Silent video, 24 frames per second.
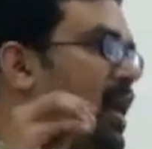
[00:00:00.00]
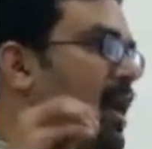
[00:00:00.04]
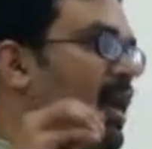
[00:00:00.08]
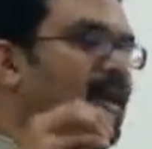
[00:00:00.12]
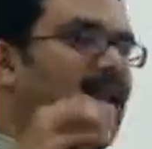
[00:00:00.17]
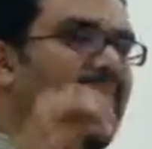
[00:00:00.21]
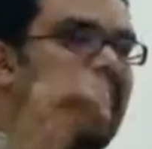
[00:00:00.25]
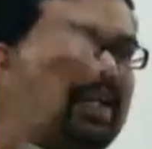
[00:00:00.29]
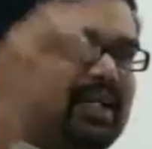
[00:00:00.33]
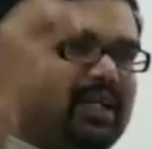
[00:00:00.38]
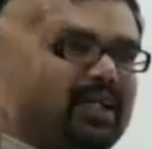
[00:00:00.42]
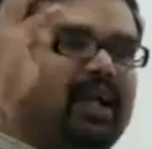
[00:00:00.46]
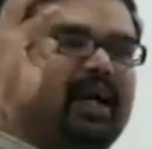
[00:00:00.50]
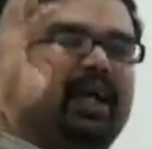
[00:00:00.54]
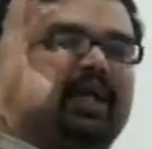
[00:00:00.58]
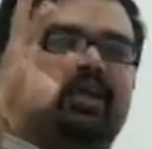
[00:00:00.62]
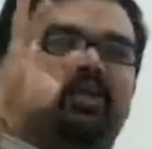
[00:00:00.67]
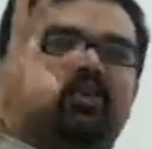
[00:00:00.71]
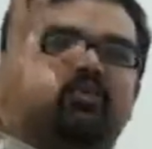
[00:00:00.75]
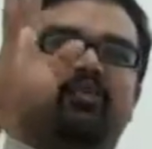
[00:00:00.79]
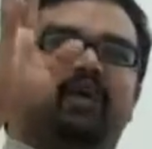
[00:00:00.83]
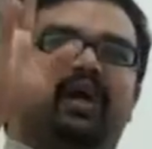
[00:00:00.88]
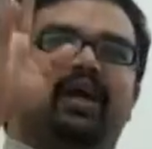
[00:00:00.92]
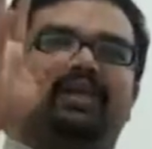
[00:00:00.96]
right
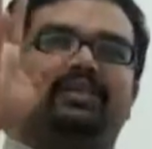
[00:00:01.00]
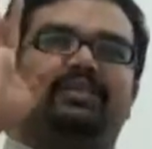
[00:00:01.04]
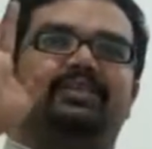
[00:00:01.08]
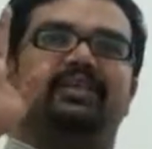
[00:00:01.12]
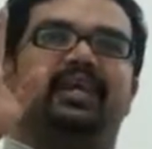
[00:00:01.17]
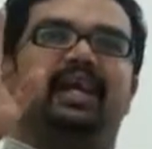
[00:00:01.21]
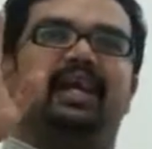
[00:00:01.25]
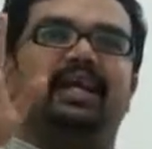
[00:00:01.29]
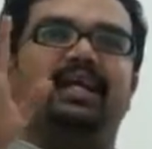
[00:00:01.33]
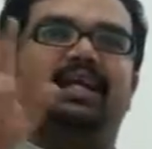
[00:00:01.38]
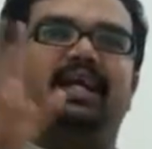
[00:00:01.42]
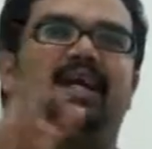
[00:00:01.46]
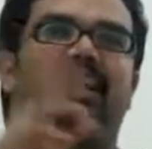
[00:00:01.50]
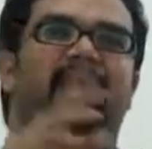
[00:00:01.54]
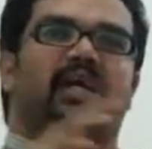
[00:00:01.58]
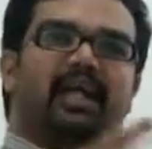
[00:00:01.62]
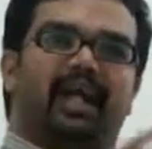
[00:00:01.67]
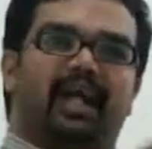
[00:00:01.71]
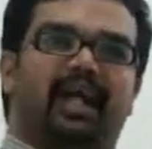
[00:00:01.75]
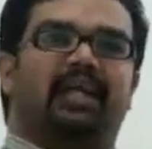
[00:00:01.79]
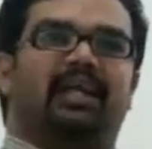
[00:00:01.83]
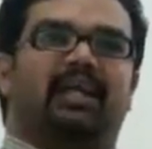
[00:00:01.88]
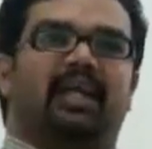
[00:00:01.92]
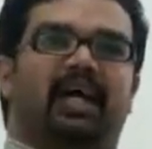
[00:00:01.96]
kind of eyesight and
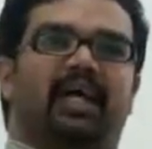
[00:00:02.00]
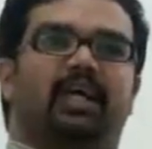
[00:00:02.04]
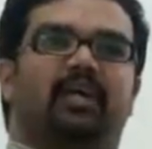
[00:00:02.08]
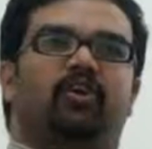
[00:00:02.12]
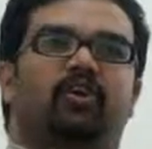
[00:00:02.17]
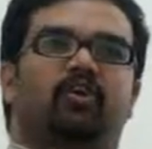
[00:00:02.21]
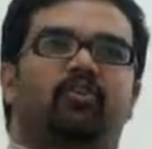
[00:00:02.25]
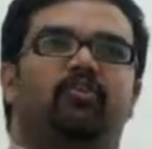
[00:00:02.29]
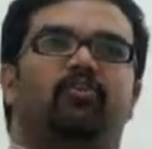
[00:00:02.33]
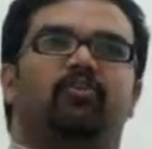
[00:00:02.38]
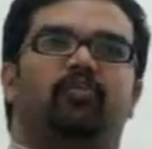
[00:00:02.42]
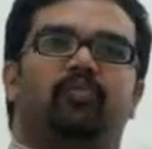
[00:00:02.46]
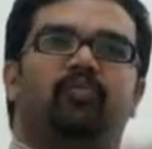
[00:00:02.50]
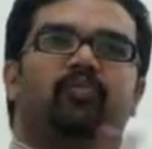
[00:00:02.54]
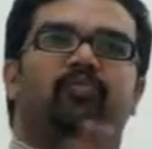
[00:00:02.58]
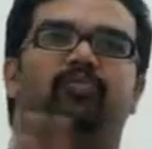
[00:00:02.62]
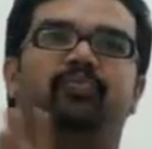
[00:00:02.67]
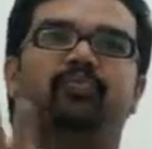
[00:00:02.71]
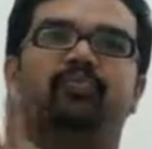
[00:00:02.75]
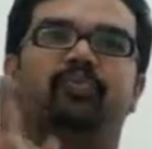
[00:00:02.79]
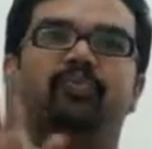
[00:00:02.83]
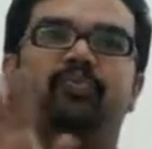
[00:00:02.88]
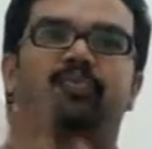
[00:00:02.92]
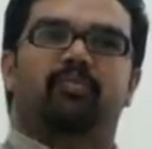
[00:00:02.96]
right kind of
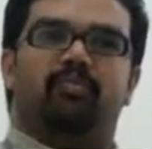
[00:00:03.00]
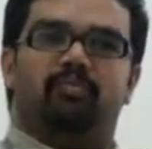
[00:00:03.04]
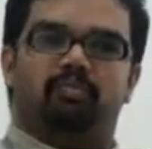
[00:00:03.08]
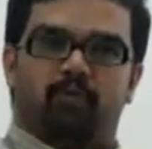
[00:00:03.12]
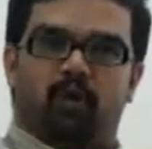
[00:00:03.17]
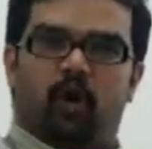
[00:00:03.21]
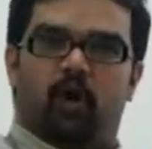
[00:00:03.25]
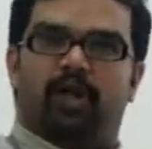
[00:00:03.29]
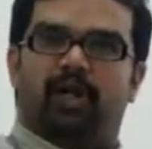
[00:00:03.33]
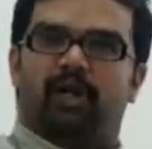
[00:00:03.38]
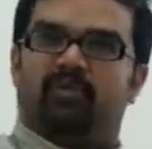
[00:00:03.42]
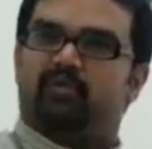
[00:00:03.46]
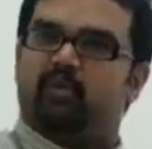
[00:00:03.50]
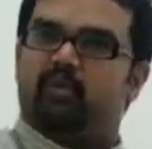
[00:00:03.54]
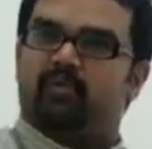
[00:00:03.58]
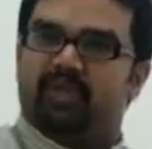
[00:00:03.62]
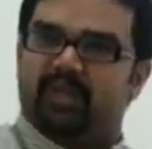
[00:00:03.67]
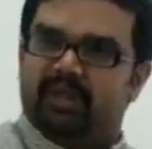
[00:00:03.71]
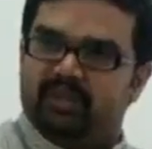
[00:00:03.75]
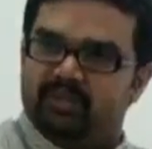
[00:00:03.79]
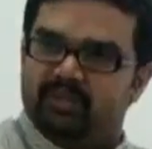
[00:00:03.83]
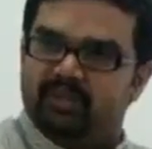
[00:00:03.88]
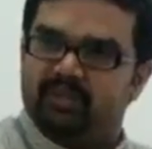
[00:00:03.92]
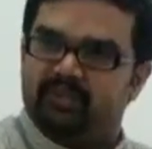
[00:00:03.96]
body
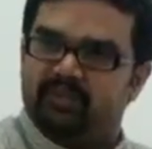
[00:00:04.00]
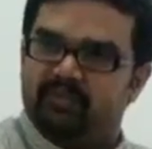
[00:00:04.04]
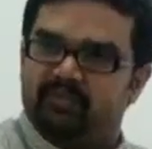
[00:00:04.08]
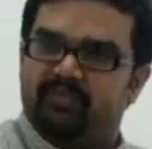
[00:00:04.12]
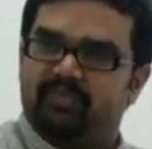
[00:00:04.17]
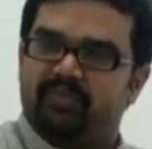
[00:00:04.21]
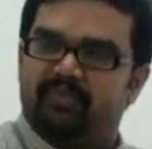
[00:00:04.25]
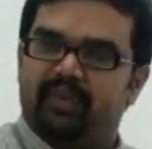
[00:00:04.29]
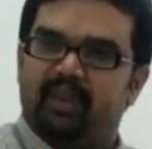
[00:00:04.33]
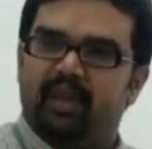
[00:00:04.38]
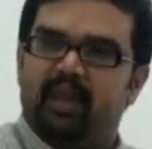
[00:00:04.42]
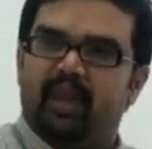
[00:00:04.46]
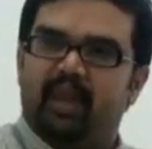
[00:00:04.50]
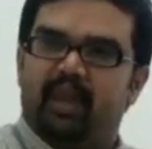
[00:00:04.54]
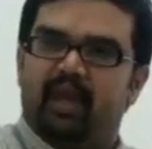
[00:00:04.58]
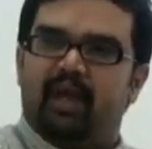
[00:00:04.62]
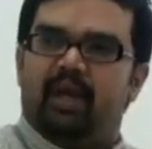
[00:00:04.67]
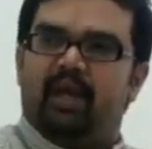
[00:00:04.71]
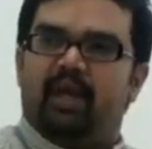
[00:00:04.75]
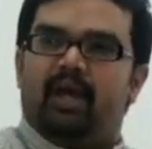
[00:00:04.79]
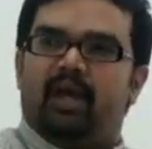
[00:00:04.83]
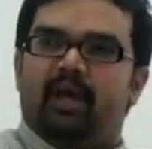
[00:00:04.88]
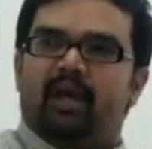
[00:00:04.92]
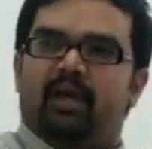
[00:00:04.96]
movements.
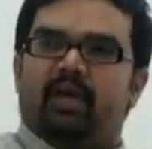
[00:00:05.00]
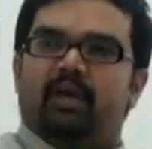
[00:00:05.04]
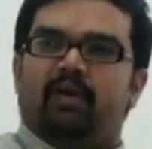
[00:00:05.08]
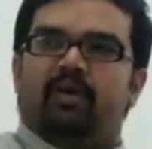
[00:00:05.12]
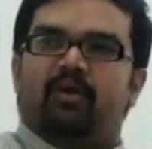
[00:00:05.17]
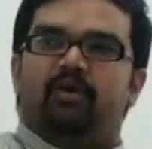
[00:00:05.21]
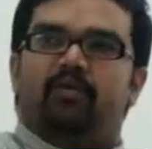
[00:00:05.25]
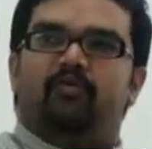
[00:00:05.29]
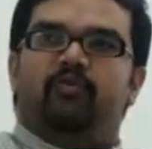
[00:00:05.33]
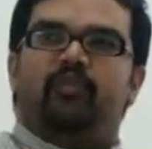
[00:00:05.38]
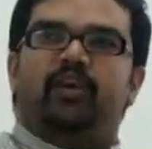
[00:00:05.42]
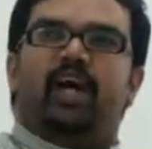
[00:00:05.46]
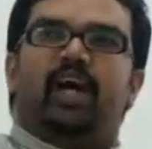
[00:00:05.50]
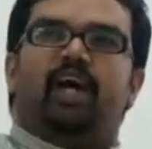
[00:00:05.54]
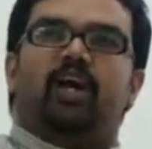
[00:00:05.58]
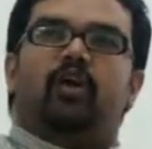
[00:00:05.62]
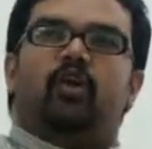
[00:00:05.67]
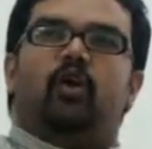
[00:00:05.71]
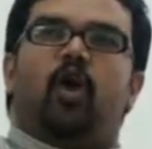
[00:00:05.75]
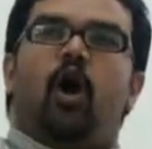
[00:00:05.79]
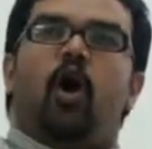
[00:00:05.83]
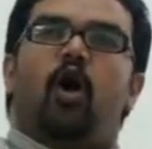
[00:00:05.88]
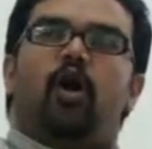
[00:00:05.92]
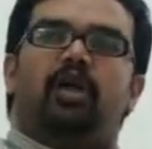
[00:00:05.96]
We
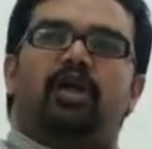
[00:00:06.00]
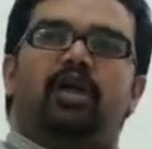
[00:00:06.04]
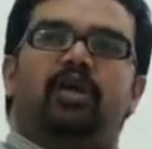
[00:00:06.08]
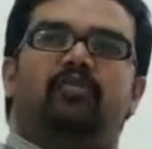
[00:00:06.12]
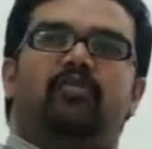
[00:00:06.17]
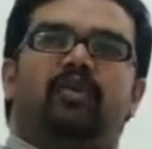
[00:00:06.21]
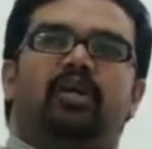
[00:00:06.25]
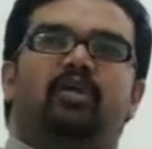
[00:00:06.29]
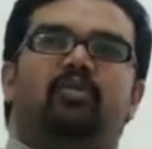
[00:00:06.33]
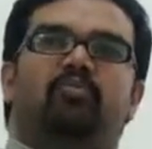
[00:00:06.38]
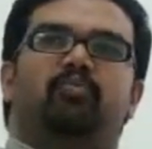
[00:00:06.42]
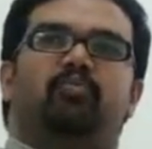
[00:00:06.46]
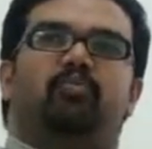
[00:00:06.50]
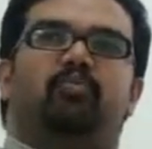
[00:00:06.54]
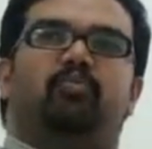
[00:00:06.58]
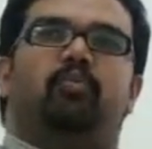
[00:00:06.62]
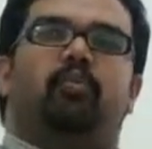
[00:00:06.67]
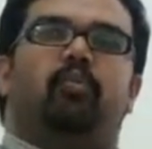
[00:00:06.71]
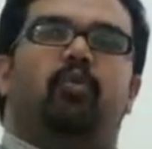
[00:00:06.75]
are not even